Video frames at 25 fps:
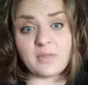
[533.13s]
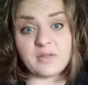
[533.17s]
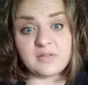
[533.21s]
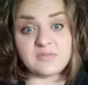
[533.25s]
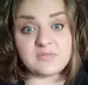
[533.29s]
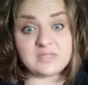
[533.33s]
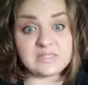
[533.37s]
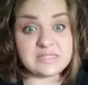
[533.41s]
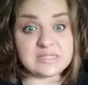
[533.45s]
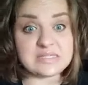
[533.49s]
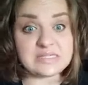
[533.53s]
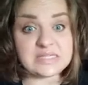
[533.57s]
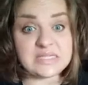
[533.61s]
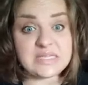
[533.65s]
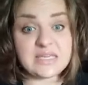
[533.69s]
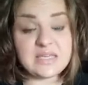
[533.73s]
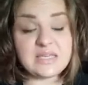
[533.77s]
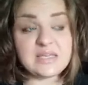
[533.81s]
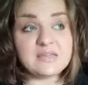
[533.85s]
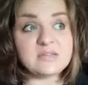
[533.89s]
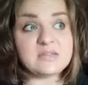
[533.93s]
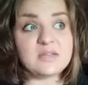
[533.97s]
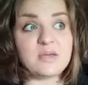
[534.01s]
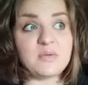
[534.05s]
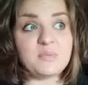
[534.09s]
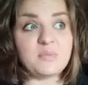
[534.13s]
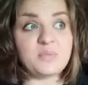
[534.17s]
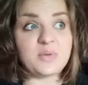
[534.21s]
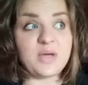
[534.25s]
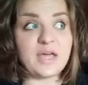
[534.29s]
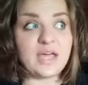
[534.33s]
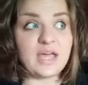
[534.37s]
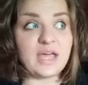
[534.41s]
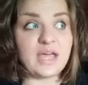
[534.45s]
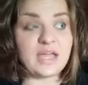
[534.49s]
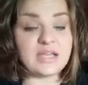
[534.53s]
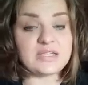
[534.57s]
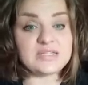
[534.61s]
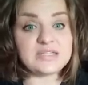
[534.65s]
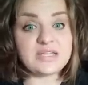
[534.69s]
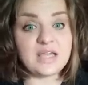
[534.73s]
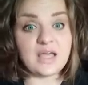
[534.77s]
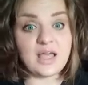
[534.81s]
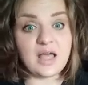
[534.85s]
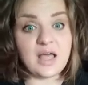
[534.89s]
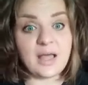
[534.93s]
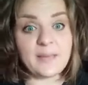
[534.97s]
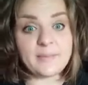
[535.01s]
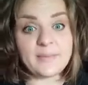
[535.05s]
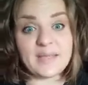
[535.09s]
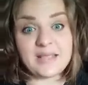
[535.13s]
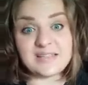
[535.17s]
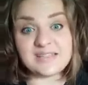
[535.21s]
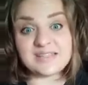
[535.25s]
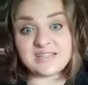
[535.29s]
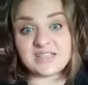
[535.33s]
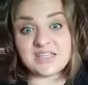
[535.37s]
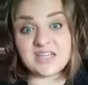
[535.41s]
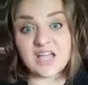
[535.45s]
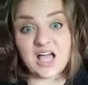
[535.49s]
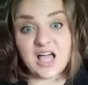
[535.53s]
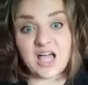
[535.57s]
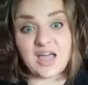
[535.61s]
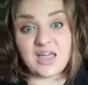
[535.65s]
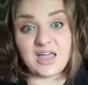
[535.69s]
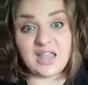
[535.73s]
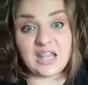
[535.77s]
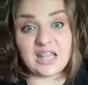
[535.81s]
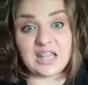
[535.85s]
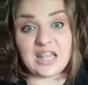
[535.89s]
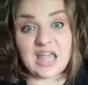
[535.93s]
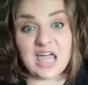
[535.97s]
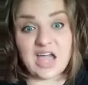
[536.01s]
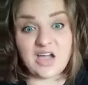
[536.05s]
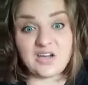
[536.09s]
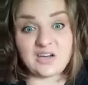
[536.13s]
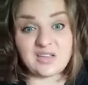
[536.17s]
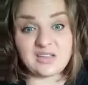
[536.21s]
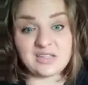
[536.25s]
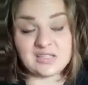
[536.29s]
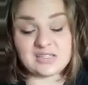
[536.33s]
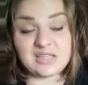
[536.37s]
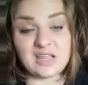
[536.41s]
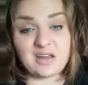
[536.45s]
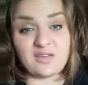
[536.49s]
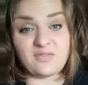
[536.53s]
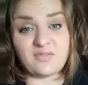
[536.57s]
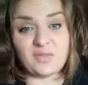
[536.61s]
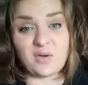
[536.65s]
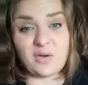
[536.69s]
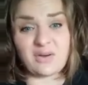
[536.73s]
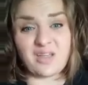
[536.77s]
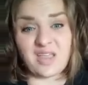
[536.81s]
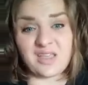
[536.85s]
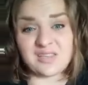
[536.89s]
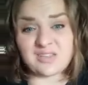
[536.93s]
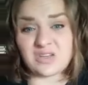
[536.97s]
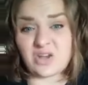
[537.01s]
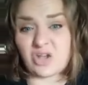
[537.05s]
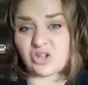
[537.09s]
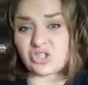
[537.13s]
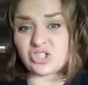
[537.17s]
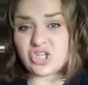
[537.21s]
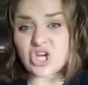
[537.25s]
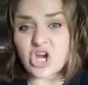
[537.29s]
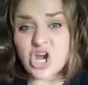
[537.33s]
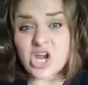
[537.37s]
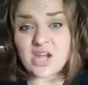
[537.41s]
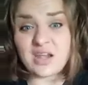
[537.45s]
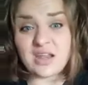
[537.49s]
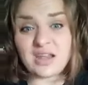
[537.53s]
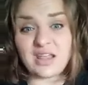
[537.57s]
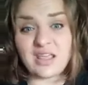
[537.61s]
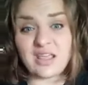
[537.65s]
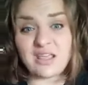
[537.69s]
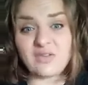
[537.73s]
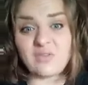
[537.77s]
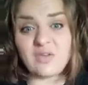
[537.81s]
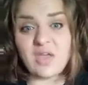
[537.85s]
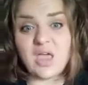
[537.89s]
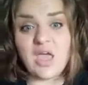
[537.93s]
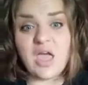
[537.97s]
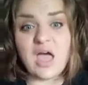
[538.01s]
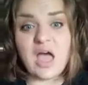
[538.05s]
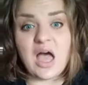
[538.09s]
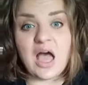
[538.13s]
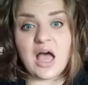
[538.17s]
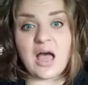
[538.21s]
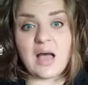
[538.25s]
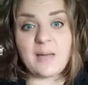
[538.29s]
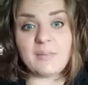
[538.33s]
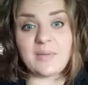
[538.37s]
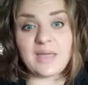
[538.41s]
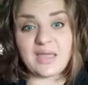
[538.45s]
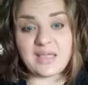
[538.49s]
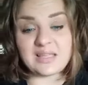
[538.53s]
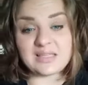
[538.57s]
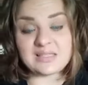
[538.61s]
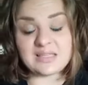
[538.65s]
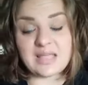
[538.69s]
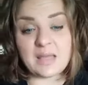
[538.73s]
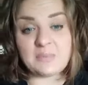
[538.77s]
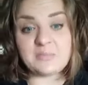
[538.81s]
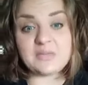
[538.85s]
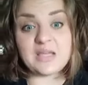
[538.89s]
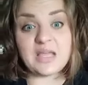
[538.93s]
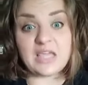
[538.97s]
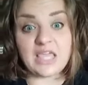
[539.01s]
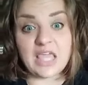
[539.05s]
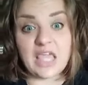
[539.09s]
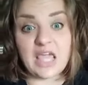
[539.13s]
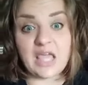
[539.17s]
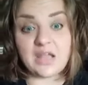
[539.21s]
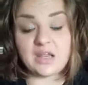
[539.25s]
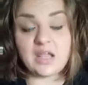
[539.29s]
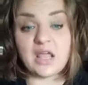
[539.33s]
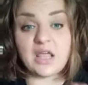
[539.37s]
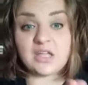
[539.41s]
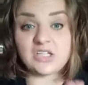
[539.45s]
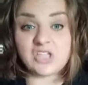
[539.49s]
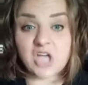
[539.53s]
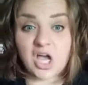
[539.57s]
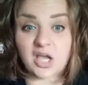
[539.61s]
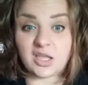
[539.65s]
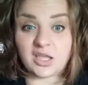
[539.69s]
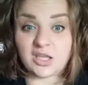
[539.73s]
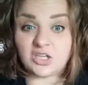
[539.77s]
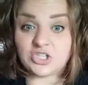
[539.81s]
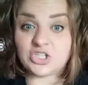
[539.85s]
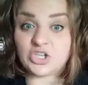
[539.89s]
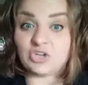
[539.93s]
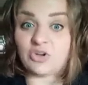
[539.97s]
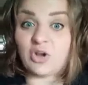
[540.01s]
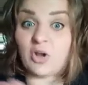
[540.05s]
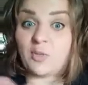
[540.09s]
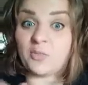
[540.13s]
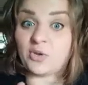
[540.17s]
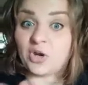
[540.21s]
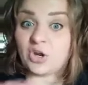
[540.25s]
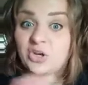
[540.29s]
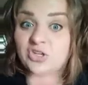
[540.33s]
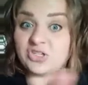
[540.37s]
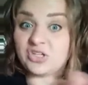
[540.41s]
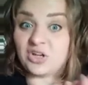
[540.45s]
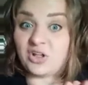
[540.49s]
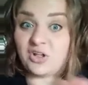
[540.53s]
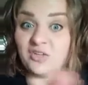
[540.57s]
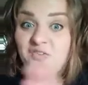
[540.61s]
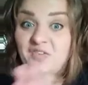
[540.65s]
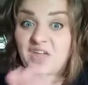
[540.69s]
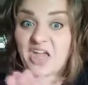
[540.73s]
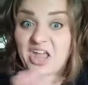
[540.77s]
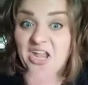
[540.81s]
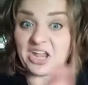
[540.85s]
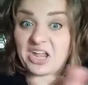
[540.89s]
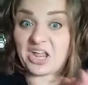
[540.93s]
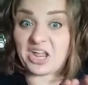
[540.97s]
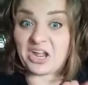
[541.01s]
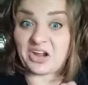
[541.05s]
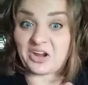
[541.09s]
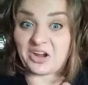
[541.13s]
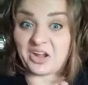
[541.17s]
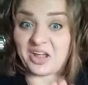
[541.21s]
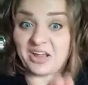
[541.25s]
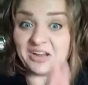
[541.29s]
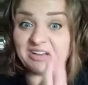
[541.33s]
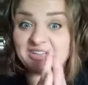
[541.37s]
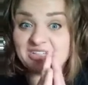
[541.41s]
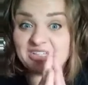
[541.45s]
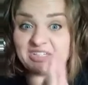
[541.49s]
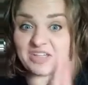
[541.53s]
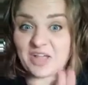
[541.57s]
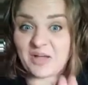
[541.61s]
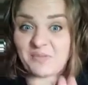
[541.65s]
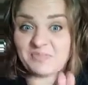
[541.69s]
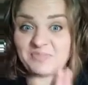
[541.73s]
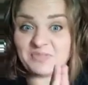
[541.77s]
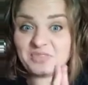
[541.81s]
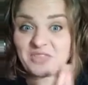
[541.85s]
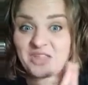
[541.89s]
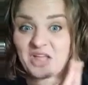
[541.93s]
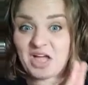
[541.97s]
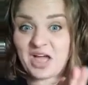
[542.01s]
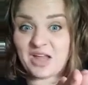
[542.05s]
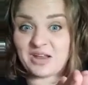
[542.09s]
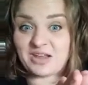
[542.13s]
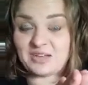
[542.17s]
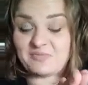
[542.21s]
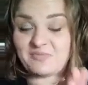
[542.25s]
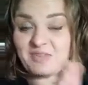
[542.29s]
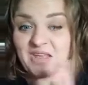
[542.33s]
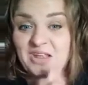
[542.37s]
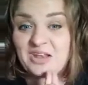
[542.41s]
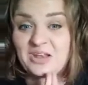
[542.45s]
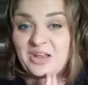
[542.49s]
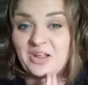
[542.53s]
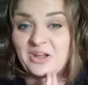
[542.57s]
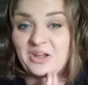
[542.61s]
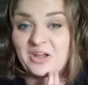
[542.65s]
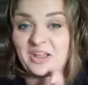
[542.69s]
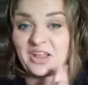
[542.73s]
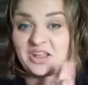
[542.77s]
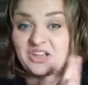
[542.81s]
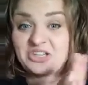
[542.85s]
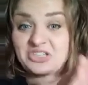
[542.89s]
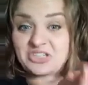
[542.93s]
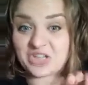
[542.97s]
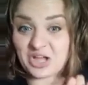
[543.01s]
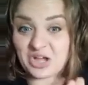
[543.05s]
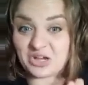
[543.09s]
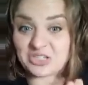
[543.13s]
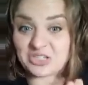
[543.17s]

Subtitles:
disease, but it's not allowed in the state of Florida as an alternative, except, again, talking to your own personal veterinarian. So, not a veterinarian, talk